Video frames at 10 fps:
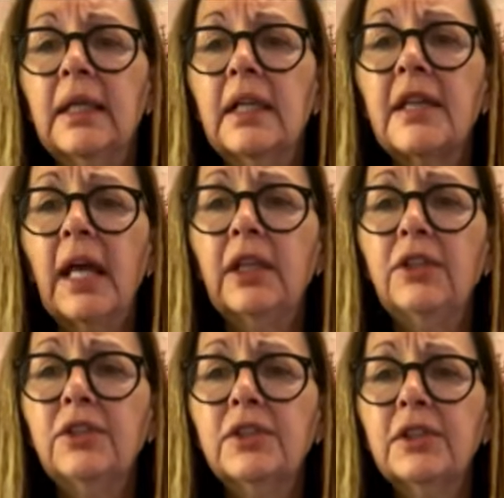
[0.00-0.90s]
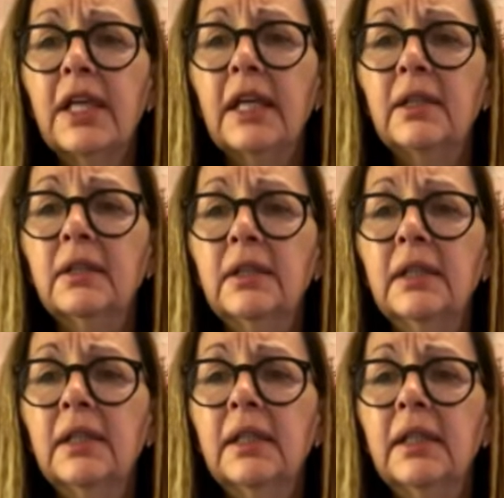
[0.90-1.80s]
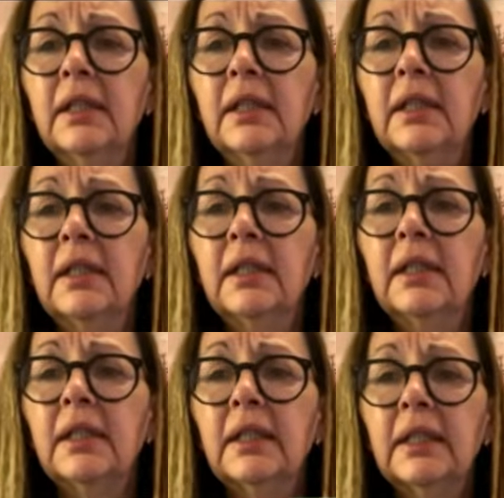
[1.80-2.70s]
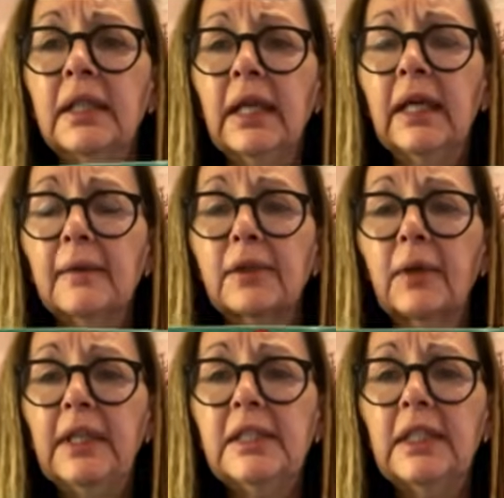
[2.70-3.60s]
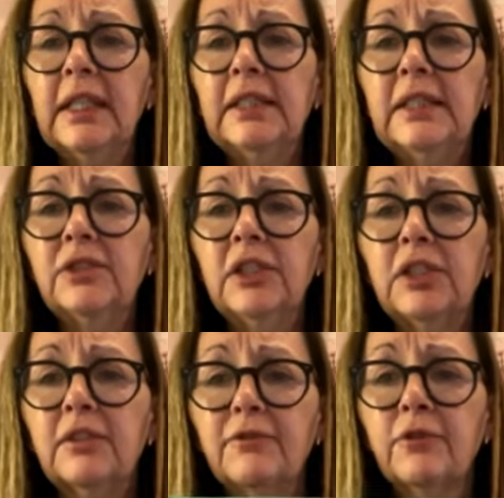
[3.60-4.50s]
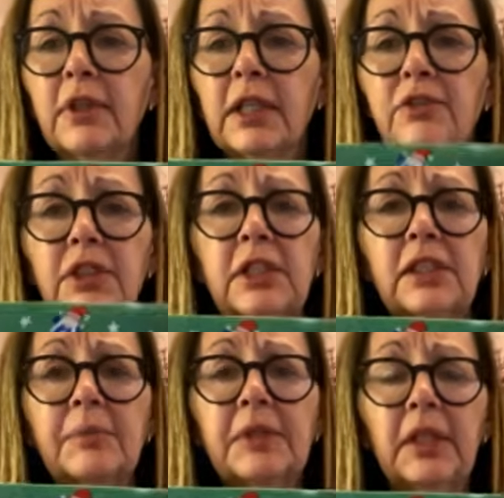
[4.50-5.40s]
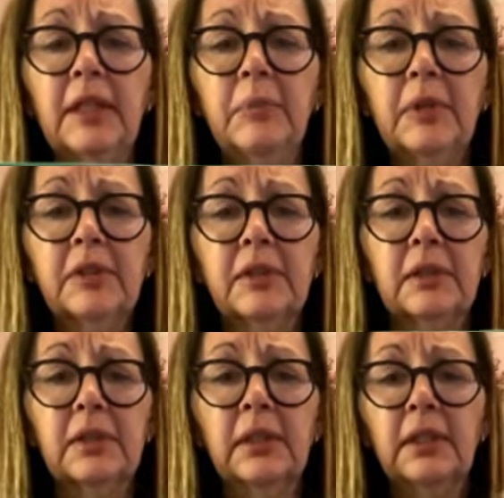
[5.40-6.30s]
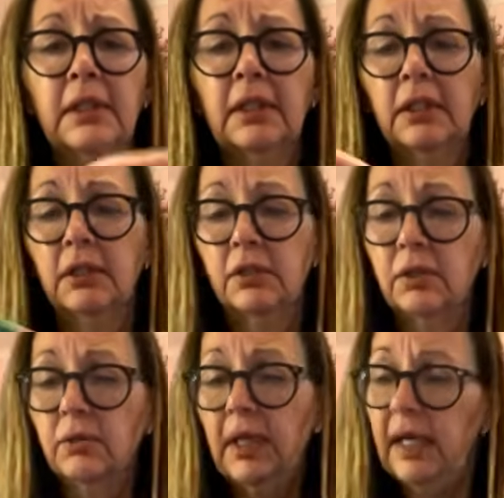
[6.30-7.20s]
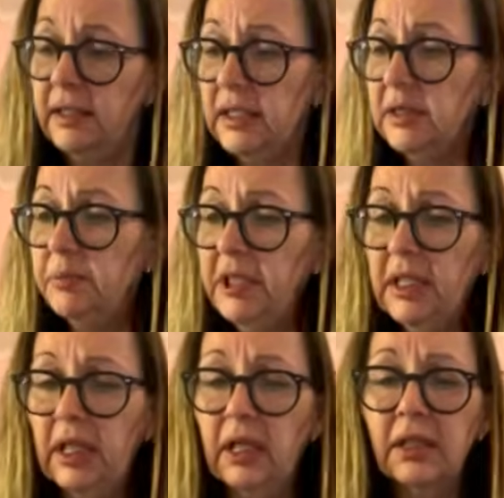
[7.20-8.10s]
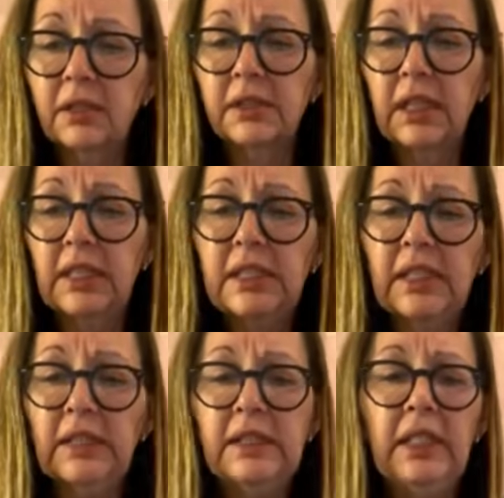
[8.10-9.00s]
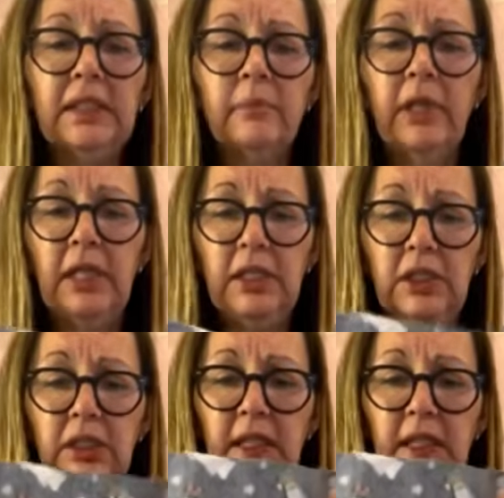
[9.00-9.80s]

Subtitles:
Thank you, Donnell. Yeah, I'm quite delighted reaching 400 subscribers. So I did pre-cut, because cutting takes me ages.